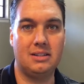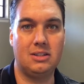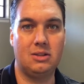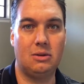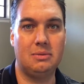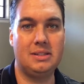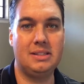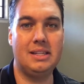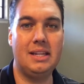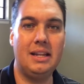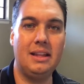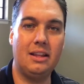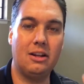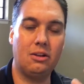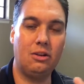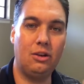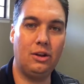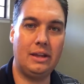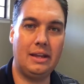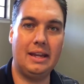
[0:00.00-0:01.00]
So I'm sitting
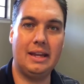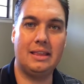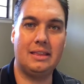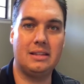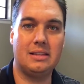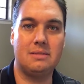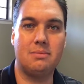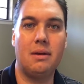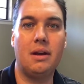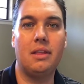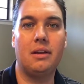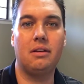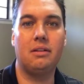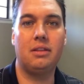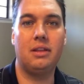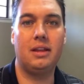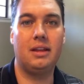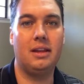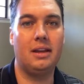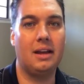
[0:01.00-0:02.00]
there looking at this mother
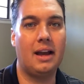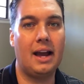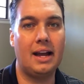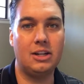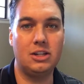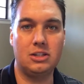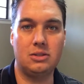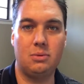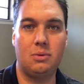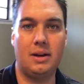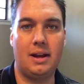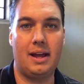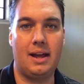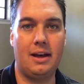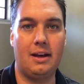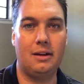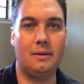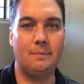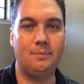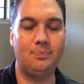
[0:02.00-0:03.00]
thinking, I just want to
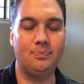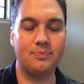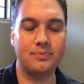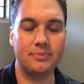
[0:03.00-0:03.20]
help.